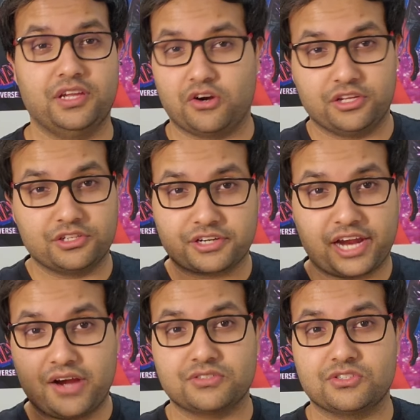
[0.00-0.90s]
or other
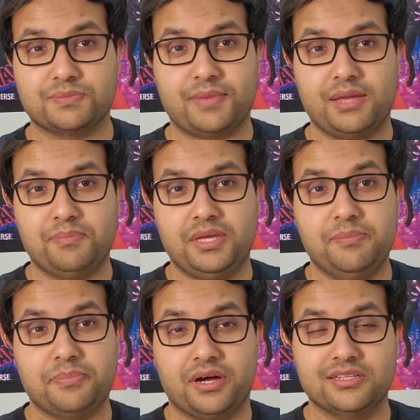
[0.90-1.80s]
characters make bee
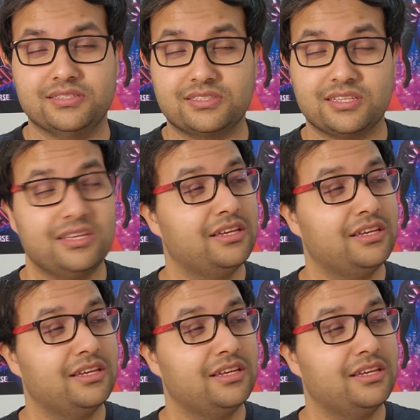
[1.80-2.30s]
puns.